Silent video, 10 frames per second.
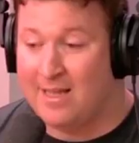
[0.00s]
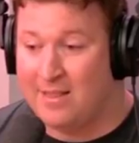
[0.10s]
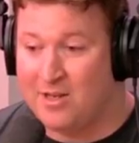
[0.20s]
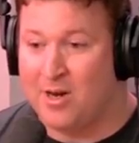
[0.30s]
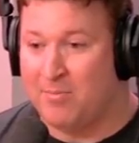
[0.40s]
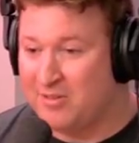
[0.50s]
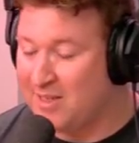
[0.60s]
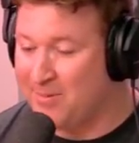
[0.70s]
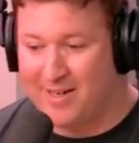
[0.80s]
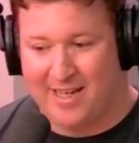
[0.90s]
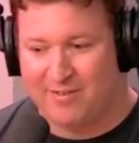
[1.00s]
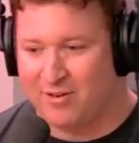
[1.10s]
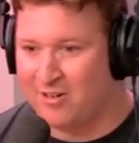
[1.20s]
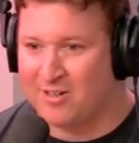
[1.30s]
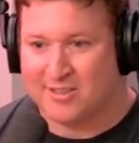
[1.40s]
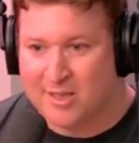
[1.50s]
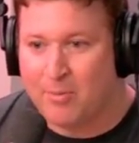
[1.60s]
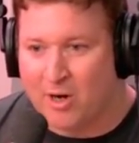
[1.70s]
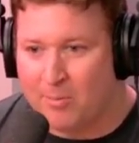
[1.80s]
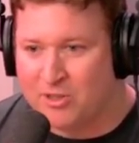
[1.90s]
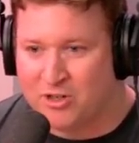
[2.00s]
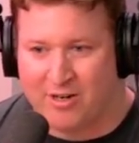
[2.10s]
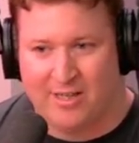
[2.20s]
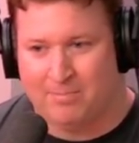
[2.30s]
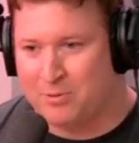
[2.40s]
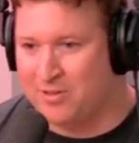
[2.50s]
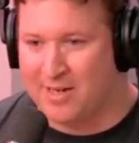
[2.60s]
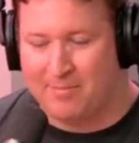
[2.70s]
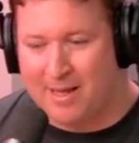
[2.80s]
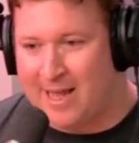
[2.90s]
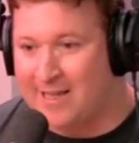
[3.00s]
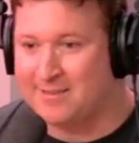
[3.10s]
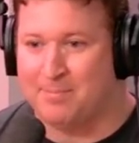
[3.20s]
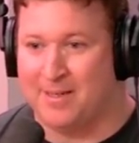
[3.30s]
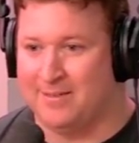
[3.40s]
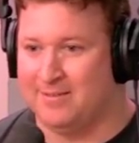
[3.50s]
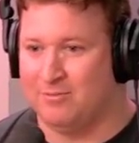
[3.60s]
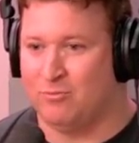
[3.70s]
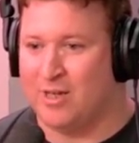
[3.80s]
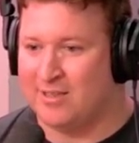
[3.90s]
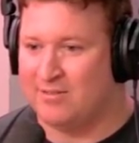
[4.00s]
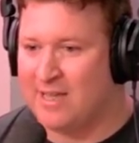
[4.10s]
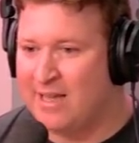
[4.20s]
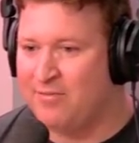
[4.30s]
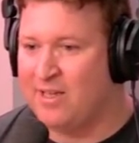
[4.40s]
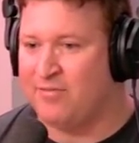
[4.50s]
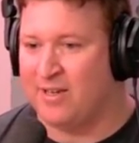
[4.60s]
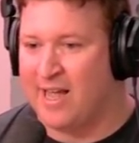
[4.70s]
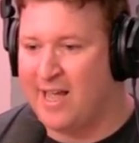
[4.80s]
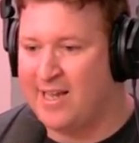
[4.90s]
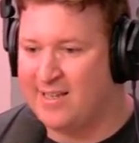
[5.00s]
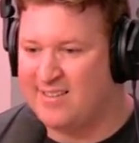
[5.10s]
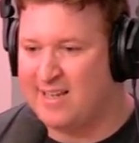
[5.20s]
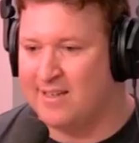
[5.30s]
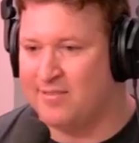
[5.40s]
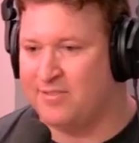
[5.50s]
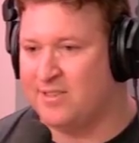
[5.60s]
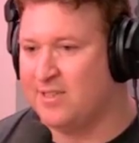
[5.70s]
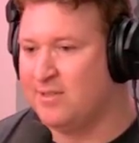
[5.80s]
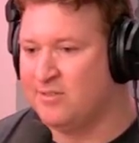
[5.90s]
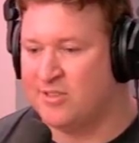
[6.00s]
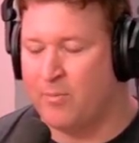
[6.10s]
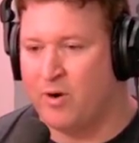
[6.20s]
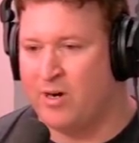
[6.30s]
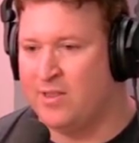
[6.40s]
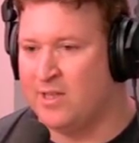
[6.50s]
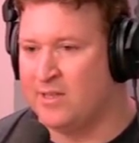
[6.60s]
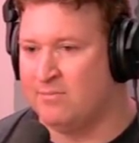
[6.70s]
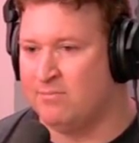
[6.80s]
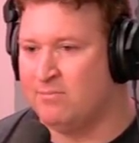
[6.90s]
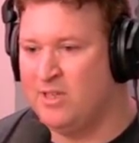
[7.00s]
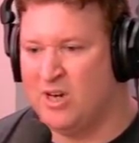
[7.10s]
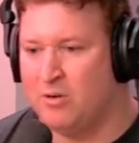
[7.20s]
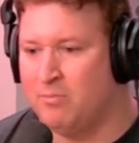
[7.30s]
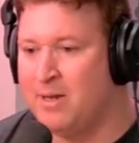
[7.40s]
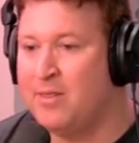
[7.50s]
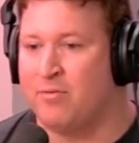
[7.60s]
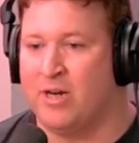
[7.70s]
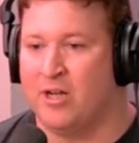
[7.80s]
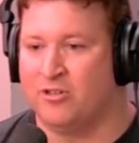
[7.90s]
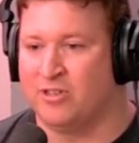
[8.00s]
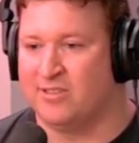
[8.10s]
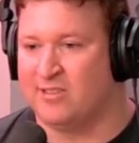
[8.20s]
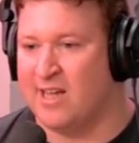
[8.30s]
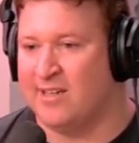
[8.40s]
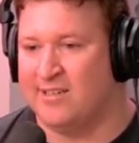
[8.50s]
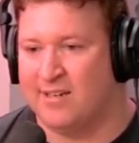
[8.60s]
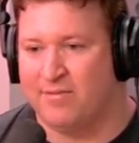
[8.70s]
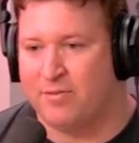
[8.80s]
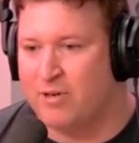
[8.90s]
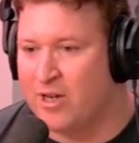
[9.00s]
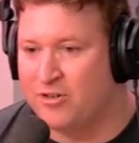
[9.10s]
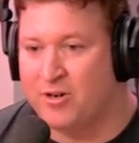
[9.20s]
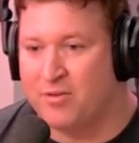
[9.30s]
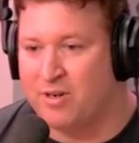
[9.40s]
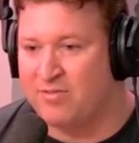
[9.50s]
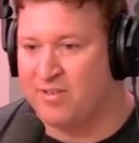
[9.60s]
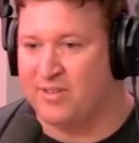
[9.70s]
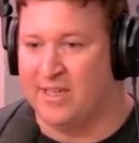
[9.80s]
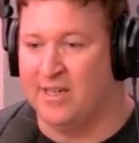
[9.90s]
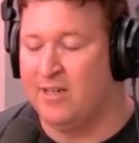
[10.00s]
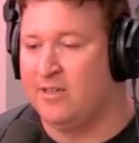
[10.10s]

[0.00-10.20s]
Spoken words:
the numbers I'm going to give are somewhat arbitrary, that pulled out of my ass, but relative. If a guy can deadlift somewhere in the mid 300s, guy can deadlift 300 to 350,